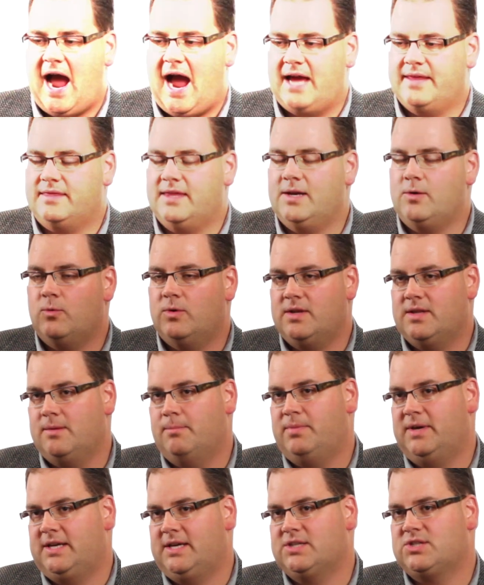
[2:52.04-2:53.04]
I think one of the
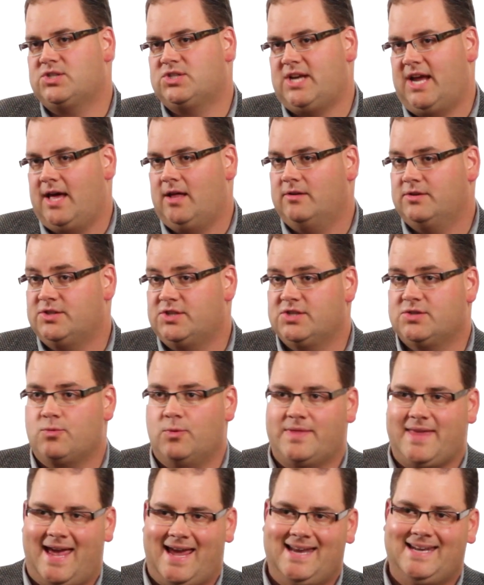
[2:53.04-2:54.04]
biggest challenges
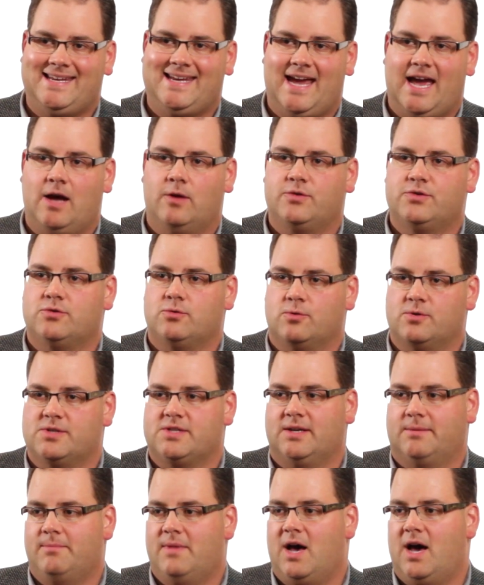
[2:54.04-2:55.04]
with any
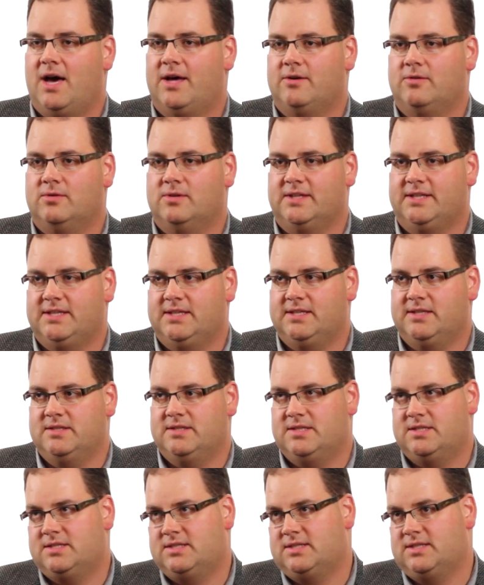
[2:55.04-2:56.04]
outsourcing model
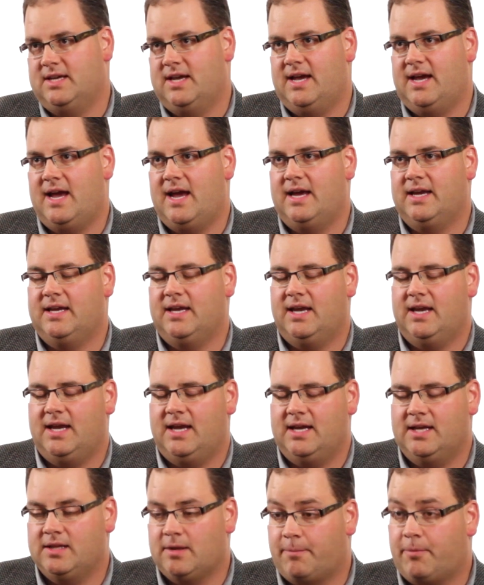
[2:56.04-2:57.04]
is,
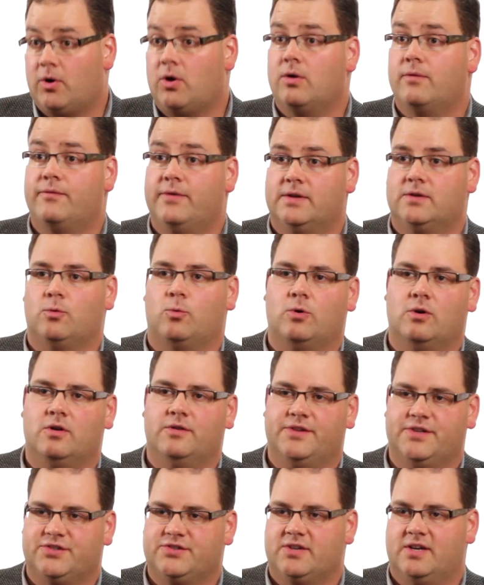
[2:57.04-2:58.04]
in the perfect
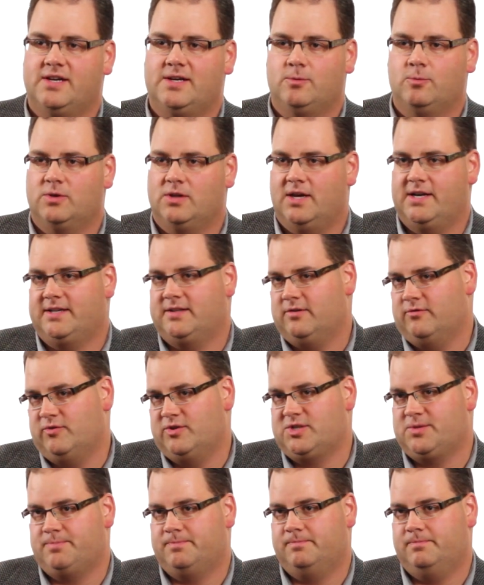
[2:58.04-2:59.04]
world, the site would like to
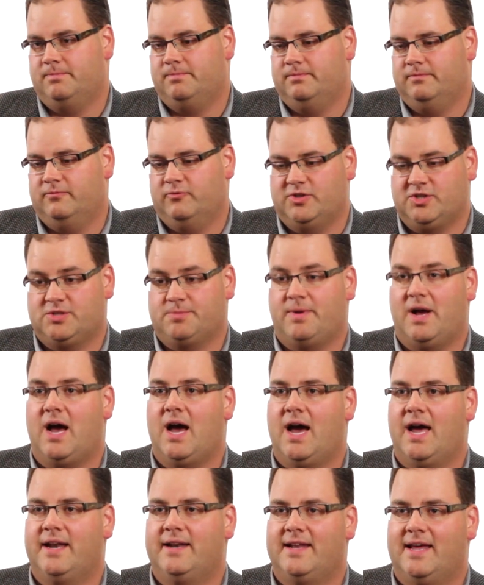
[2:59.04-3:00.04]

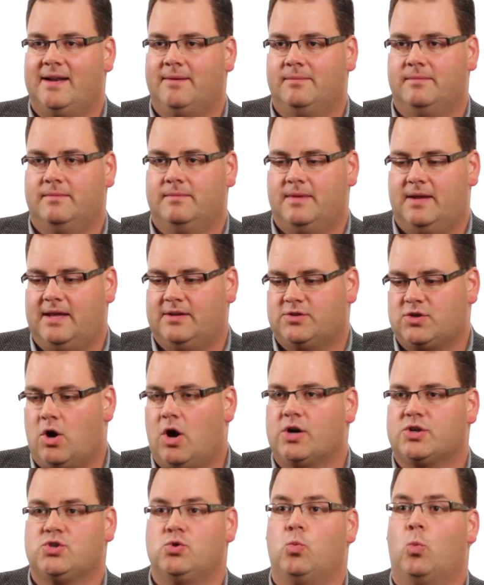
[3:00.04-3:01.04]
respond and
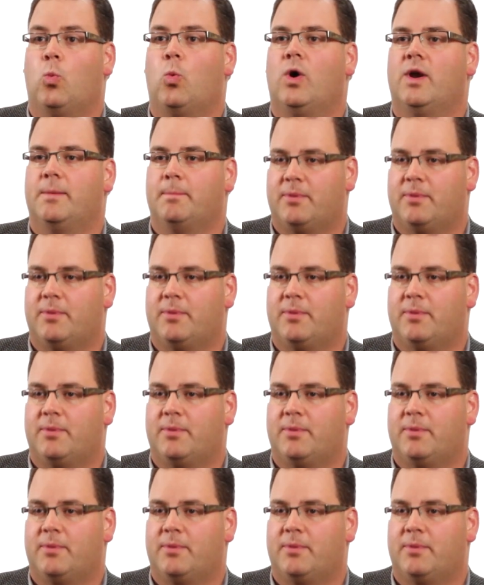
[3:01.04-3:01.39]
talk to one